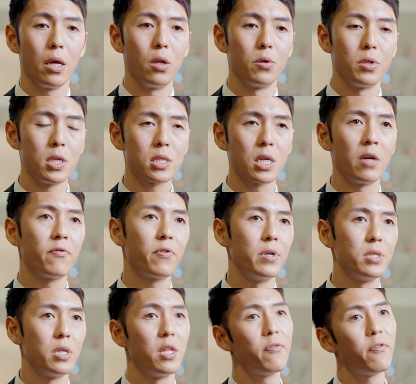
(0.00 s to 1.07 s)
you know, this
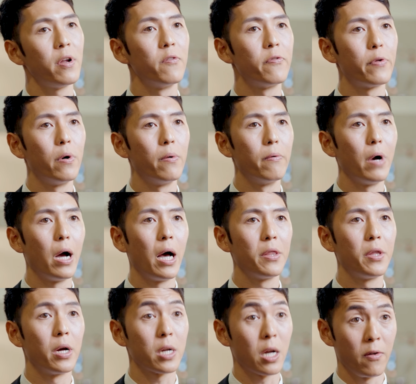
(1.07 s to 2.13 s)
conference is different from
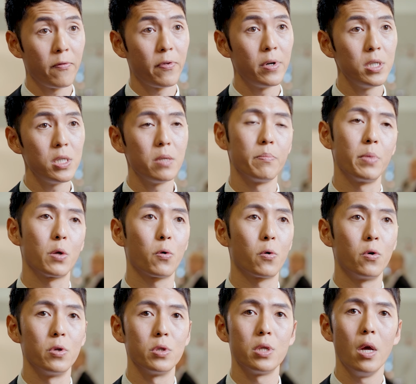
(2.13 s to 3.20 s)
other conference
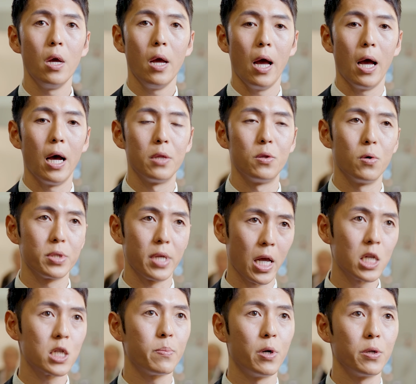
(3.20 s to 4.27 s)
because uh, those
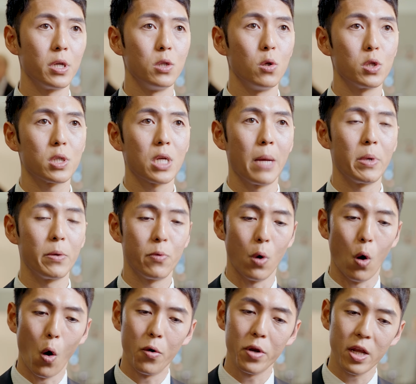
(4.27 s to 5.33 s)
experts are not coming
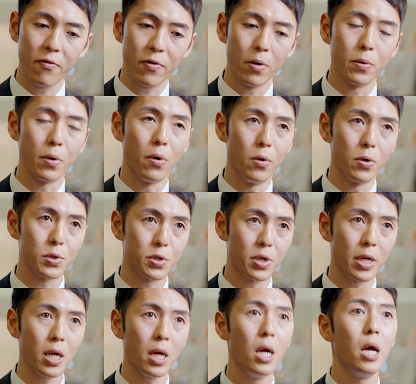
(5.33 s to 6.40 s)
from only from
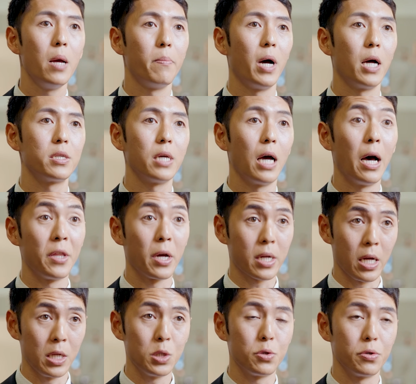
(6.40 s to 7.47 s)
Australia, but other
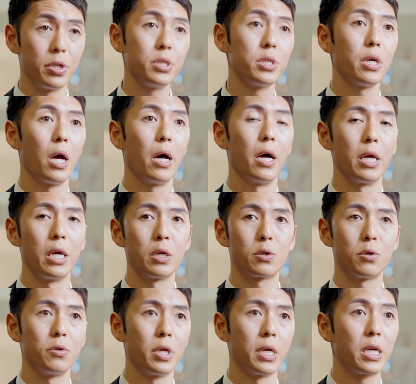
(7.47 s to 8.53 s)
countries, uh,
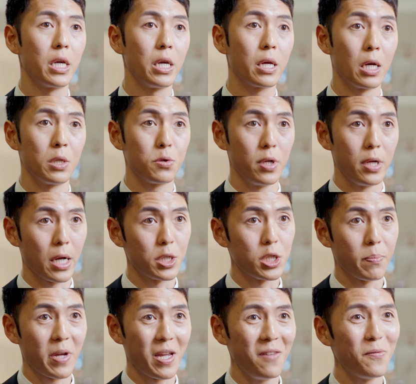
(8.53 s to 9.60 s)
including key countries like
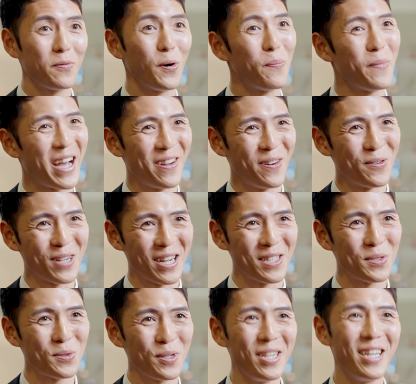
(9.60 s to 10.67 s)
Japan, from my own
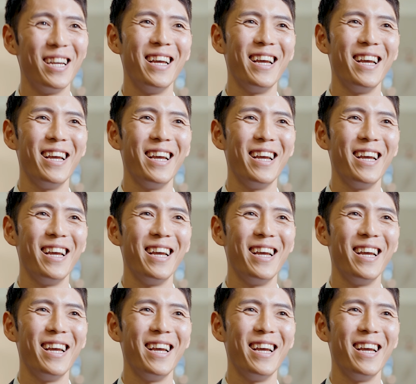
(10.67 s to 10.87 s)
country,